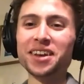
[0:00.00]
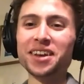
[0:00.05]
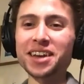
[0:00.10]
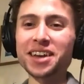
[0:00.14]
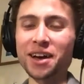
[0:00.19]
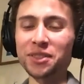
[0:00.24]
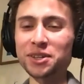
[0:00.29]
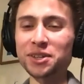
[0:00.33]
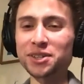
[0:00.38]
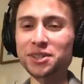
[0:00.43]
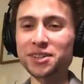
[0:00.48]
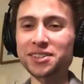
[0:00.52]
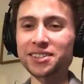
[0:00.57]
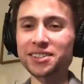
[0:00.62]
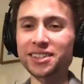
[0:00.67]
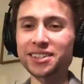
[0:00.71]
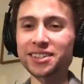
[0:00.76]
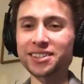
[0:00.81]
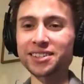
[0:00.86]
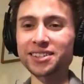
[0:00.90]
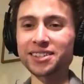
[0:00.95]
this
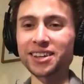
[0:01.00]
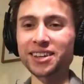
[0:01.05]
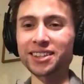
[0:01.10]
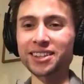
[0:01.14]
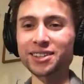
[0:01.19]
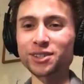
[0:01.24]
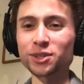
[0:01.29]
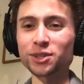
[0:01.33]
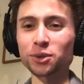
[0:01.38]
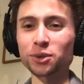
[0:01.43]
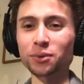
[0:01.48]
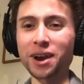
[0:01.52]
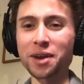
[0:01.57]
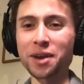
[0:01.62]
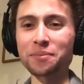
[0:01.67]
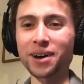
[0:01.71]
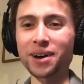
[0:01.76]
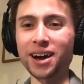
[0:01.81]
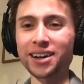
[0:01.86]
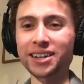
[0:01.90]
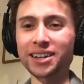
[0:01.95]
is a red
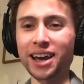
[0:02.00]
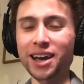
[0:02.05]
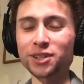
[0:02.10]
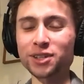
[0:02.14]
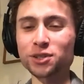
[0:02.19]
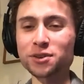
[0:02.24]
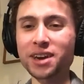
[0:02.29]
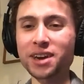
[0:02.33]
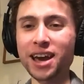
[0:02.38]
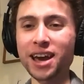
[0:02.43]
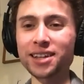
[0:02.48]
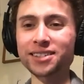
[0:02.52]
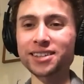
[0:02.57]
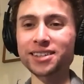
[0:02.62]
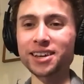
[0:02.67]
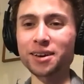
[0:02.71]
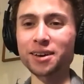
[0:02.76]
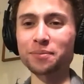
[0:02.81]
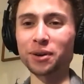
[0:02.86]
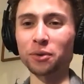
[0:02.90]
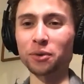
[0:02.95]
podcast. You can't see it,
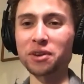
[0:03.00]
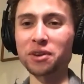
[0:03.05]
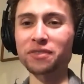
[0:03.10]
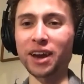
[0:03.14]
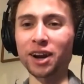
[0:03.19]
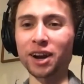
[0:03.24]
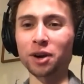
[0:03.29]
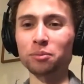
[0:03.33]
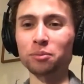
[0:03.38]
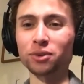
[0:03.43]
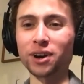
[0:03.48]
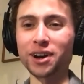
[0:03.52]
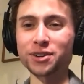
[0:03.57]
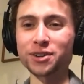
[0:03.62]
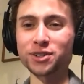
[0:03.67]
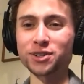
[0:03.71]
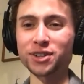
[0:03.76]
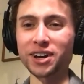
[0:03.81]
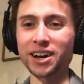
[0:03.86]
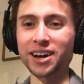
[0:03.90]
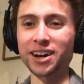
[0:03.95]
but we've airbrushed
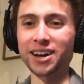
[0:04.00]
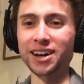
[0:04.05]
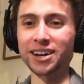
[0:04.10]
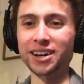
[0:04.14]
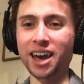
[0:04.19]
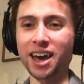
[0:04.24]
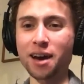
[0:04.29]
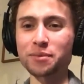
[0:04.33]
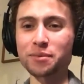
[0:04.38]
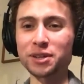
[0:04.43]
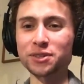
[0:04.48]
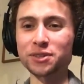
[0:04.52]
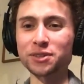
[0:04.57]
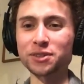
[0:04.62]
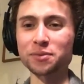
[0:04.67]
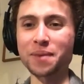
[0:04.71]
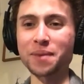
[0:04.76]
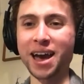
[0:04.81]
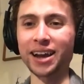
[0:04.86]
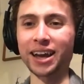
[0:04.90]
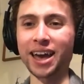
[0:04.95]
Gabby's
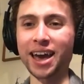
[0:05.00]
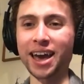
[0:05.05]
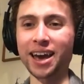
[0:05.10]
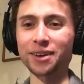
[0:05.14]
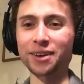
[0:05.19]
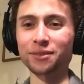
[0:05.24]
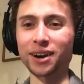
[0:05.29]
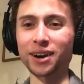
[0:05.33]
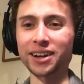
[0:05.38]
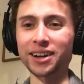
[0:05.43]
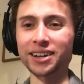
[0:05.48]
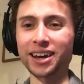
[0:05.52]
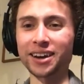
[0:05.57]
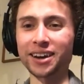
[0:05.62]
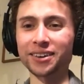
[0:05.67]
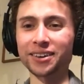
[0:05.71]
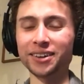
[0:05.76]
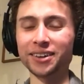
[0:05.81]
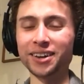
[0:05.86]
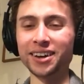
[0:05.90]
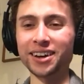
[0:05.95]
MAGA hat right now.
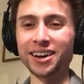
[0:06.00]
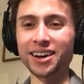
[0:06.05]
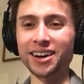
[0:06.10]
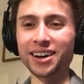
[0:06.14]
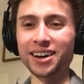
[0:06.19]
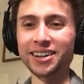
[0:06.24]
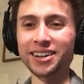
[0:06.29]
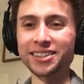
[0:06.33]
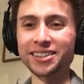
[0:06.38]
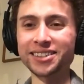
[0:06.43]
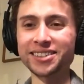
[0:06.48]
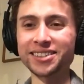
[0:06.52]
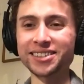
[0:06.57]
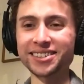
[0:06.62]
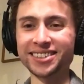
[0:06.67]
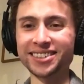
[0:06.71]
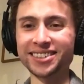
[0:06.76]
It's